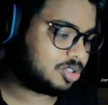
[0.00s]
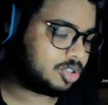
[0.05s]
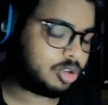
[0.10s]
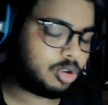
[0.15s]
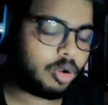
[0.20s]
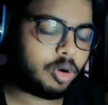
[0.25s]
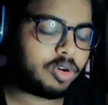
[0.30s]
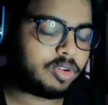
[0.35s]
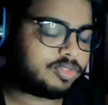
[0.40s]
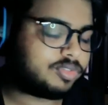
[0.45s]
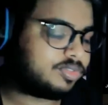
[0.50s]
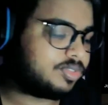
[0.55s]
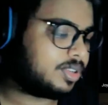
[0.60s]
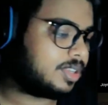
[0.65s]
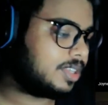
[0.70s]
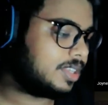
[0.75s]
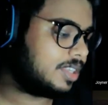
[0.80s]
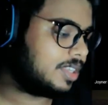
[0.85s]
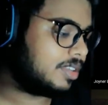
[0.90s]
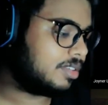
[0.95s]
A lot of
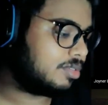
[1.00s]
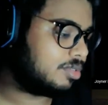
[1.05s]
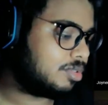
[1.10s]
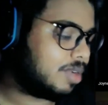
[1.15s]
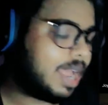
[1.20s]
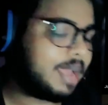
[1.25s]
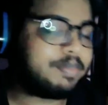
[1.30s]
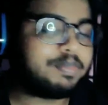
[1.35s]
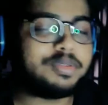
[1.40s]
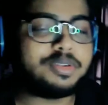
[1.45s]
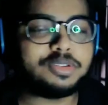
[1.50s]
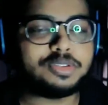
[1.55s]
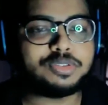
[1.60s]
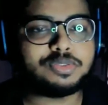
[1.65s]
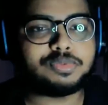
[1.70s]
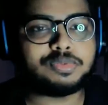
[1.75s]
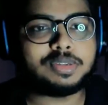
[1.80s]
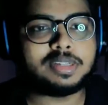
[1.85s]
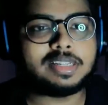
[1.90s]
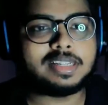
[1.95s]
rappers
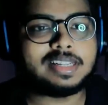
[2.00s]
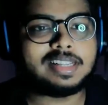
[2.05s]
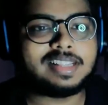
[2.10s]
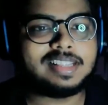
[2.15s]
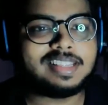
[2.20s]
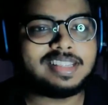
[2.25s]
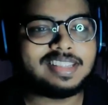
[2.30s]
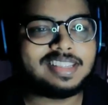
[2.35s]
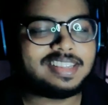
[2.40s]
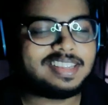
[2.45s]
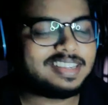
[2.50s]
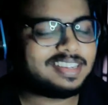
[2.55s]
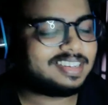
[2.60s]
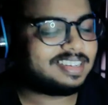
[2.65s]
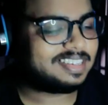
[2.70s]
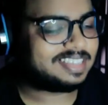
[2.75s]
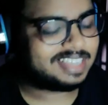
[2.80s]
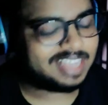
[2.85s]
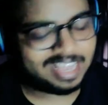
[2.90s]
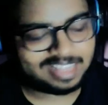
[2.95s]
will uh,
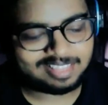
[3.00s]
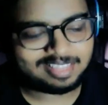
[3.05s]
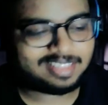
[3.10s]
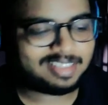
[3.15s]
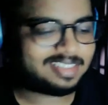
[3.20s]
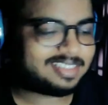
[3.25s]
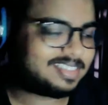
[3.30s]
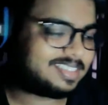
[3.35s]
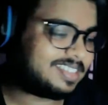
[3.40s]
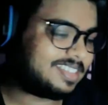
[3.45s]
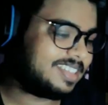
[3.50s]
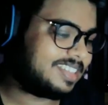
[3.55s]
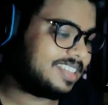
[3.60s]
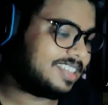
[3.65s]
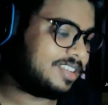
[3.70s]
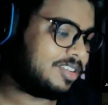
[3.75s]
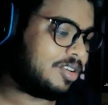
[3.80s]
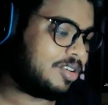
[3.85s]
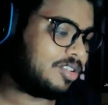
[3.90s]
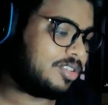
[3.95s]
get this
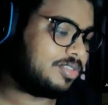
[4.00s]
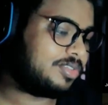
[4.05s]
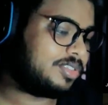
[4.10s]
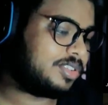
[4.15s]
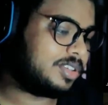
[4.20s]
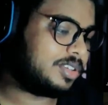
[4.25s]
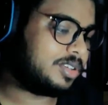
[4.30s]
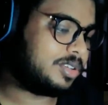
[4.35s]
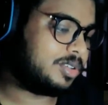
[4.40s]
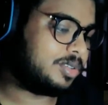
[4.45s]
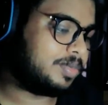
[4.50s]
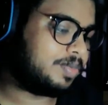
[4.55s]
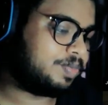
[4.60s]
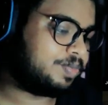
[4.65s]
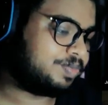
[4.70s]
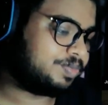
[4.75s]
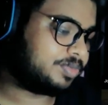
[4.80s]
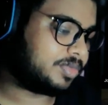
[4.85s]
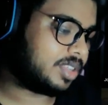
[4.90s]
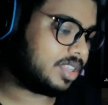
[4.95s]
a lot of uh,
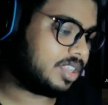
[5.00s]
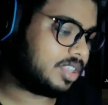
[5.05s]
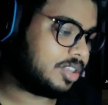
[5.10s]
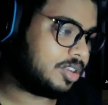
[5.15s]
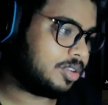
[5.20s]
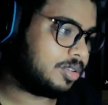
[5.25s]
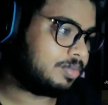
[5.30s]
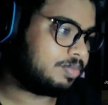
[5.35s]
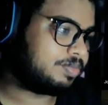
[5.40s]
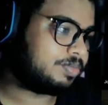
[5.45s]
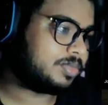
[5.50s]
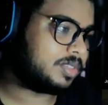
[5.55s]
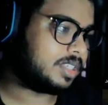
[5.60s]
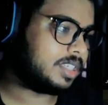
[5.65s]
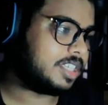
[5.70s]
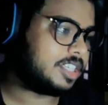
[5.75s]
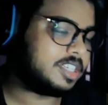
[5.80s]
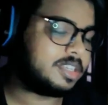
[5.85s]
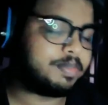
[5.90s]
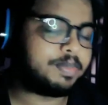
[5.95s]
mm, you know
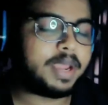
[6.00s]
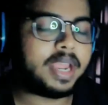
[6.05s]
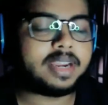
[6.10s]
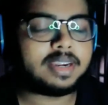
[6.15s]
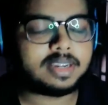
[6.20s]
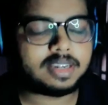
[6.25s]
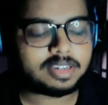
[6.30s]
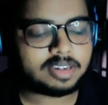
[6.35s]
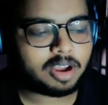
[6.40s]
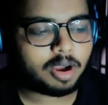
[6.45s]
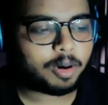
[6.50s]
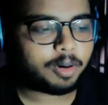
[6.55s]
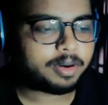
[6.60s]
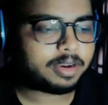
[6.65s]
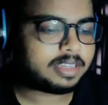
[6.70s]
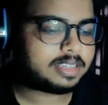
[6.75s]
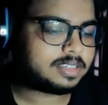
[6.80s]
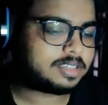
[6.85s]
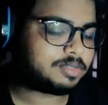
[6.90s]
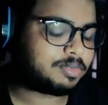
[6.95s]
independent
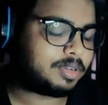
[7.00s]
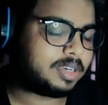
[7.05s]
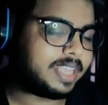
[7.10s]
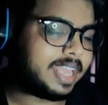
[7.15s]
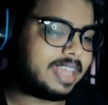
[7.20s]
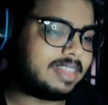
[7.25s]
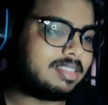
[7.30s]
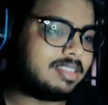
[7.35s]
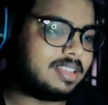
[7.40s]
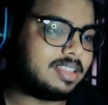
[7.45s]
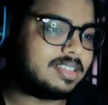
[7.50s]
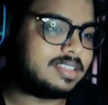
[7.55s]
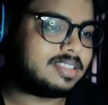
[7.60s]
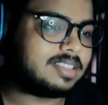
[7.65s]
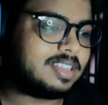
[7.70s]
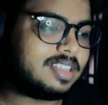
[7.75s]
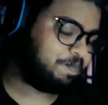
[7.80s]
artists will get this